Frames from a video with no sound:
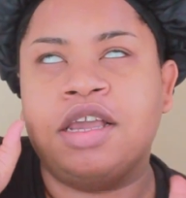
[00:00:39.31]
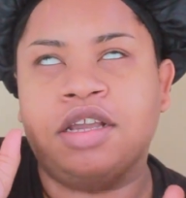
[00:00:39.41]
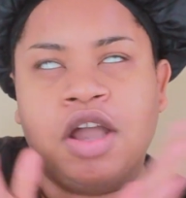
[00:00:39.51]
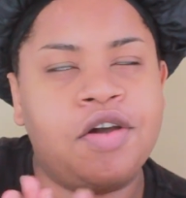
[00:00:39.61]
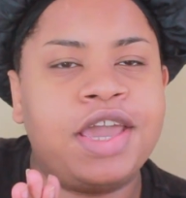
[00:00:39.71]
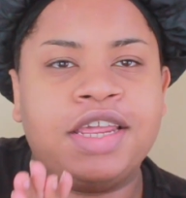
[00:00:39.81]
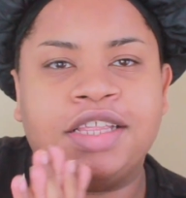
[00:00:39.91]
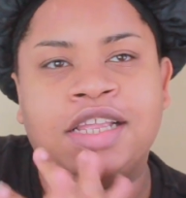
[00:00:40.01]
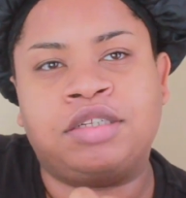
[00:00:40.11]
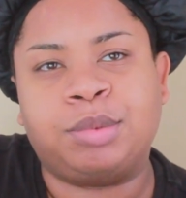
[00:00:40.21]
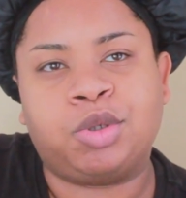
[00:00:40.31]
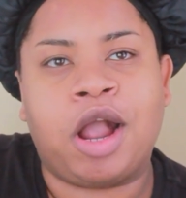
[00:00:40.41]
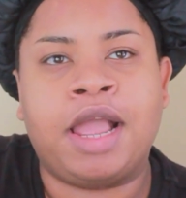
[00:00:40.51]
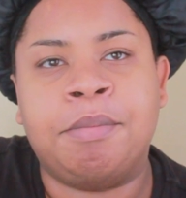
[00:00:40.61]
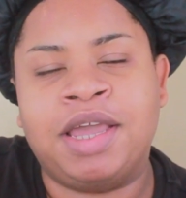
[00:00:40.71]
Go ahead and hit that
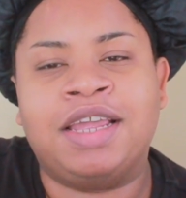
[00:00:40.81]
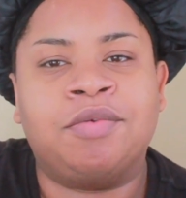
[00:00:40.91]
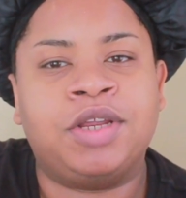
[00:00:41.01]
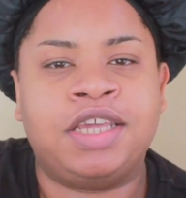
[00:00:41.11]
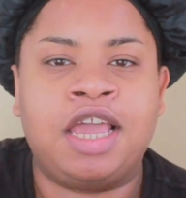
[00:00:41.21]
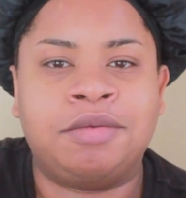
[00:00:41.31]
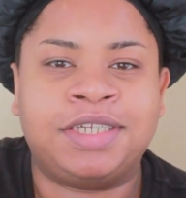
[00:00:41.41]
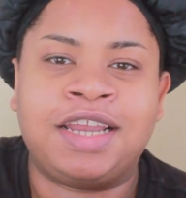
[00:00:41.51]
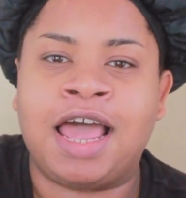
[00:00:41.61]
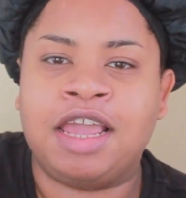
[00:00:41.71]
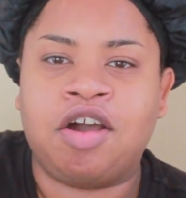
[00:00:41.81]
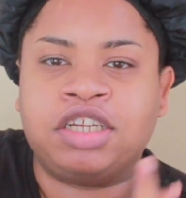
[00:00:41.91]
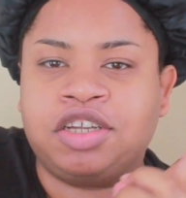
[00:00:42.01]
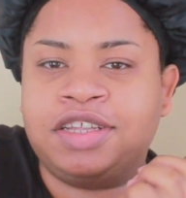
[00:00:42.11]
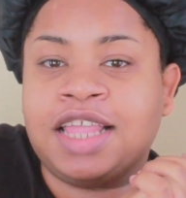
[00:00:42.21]
subscribe button. It really helps a lot. And
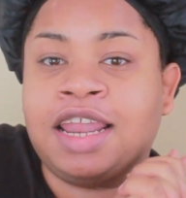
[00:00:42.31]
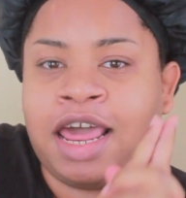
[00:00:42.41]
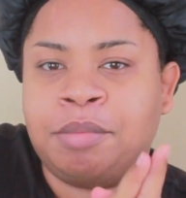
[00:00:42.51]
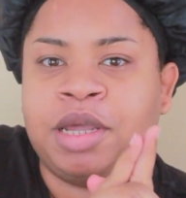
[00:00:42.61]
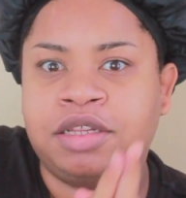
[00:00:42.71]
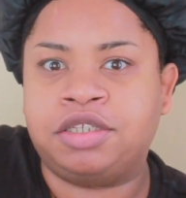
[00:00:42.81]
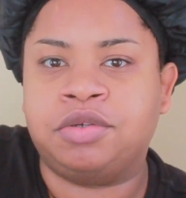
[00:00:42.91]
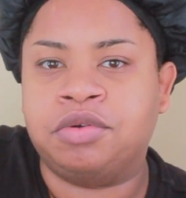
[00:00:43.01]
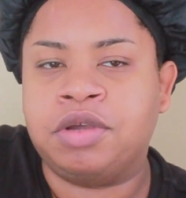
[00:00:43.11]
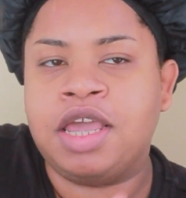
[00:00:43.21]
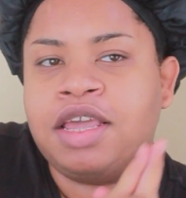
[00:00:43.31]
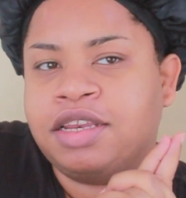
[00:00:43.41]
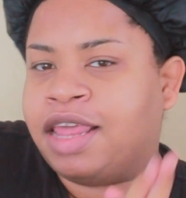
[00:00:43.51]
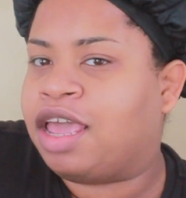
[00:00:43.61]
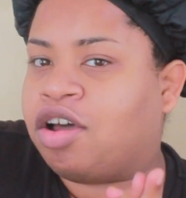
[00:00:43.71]
also hit that like button too.
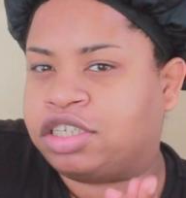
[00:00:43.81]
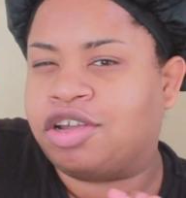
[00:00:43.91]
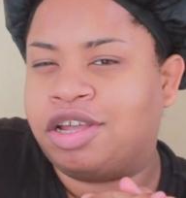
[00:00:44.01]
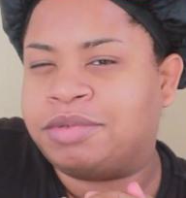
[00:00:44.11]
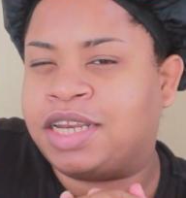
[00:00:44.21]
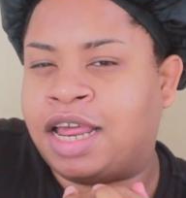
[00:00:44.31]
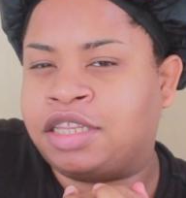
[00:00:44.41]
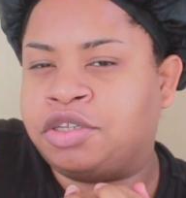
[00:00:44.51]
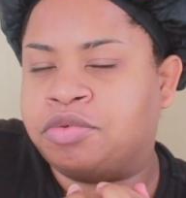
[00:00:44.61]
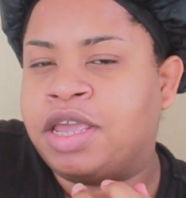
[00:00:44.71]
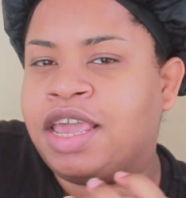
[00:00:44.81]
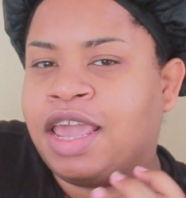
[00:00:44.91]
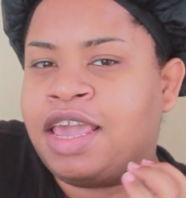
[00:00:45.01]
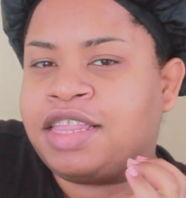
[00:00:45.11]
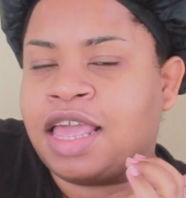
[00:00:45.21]
That also helps a lot too.
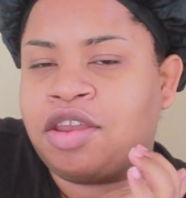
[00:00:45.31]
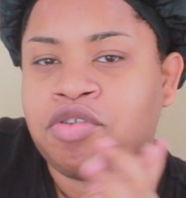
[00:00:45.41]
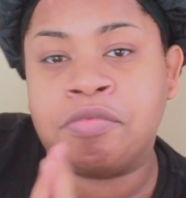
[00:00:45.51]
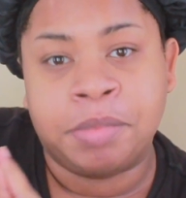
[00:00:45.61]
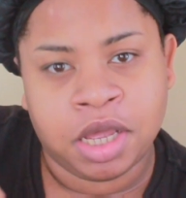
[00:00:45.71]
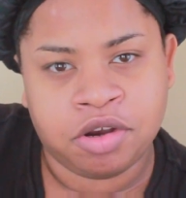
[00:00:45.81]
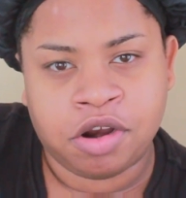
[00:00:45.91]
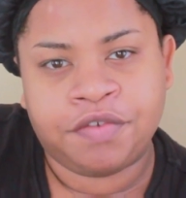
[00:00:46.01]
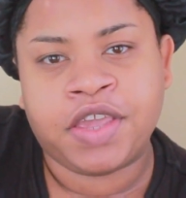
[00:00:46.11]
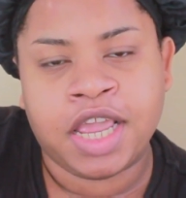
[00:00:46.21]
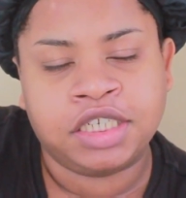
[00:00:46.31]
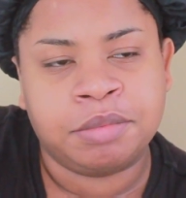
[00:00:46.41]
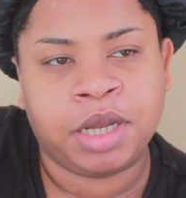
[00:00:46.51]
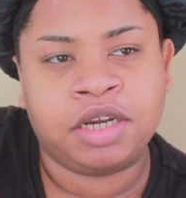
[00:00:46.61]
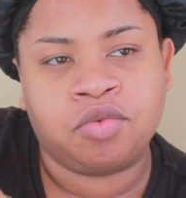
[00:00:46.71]
And hit that little bell
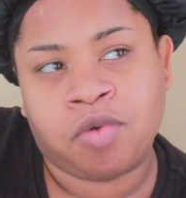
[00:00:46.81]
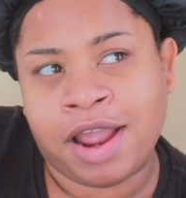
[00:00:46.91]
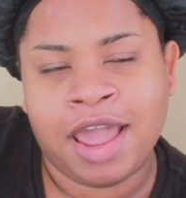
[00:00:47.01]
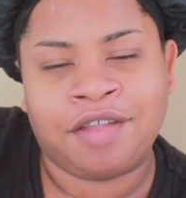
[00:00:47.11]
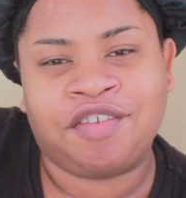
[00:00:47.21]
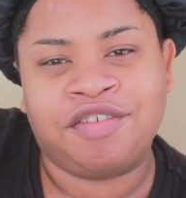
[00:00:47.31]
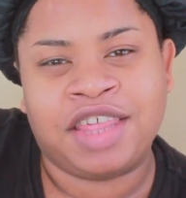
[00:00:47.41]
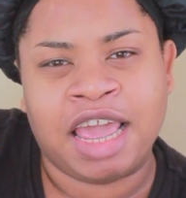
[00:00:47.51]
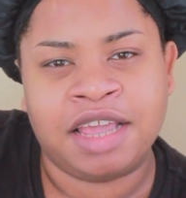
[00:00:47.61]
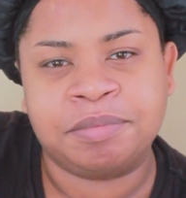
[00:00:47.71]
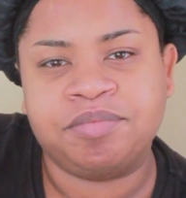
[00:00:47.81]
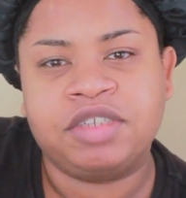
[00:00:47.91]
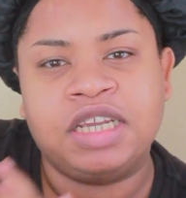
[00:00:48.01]
notification button right after that